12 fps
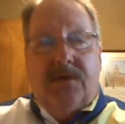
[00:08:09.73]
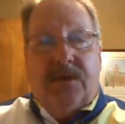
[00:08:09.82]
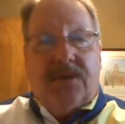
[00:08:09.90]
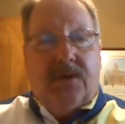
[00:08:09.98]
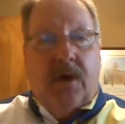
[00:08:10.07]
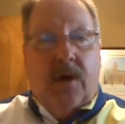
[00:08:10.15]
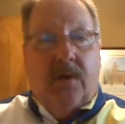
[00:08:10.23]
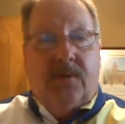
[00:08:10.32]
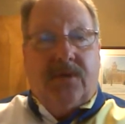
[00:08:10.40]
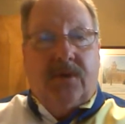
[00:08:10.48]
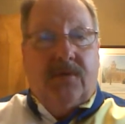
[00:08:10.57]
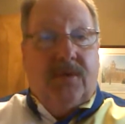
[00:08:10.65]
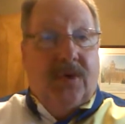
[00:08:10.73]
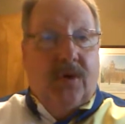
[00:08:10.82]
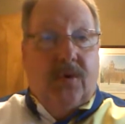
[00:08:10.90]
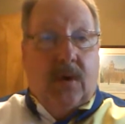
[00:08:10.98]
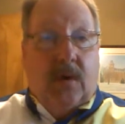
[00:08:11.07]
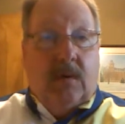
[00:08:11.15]
just go to
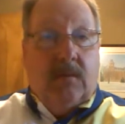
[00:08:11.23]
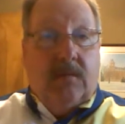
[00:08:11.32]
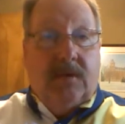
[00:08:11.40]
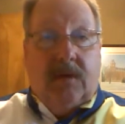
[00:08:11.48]
Google.